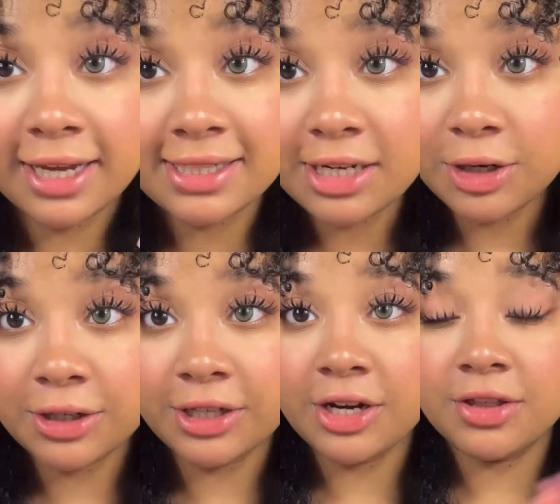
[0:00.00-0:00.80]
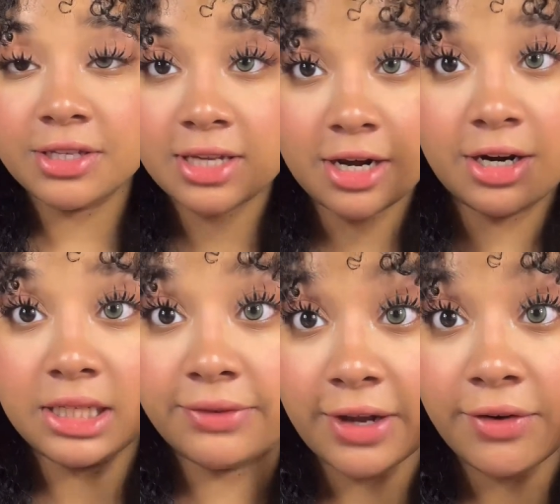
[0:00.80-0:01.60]
Like I said earlier, this color
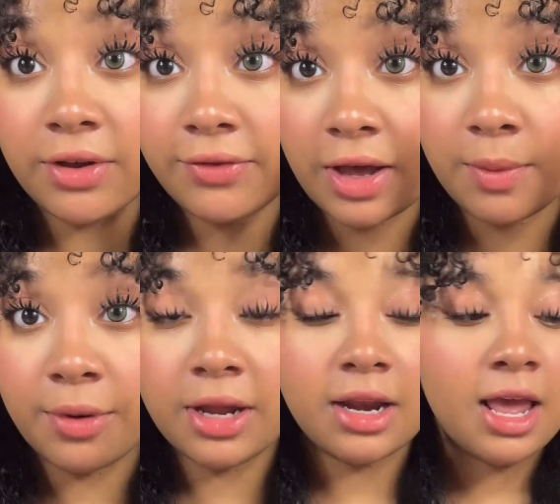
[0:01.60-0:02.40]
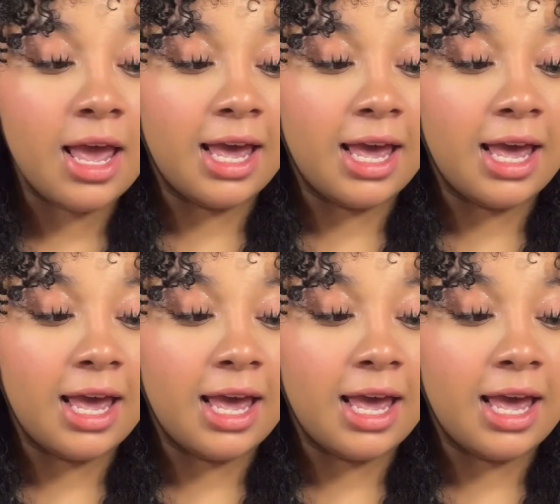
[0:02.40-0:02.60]
is very vibrant